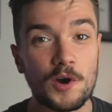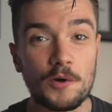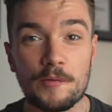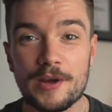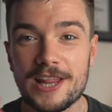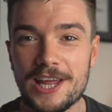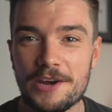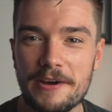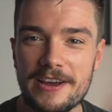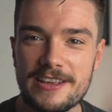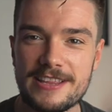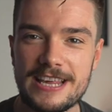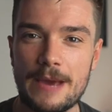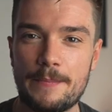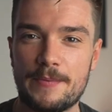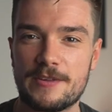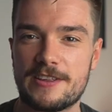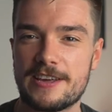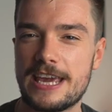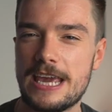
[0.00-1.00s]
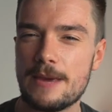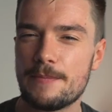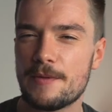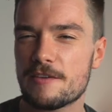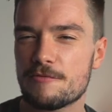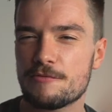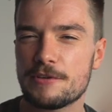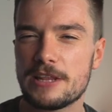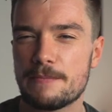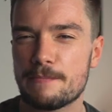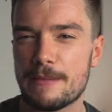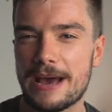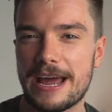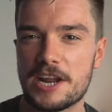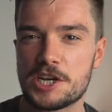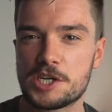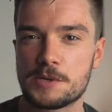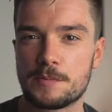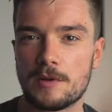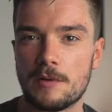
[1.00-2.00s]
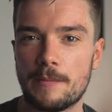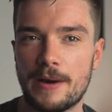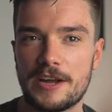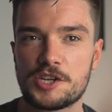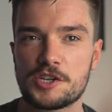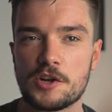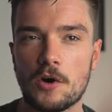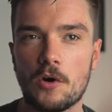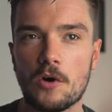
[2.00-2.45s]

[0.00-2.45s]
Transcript: a really great tip is to keep this really manageable by just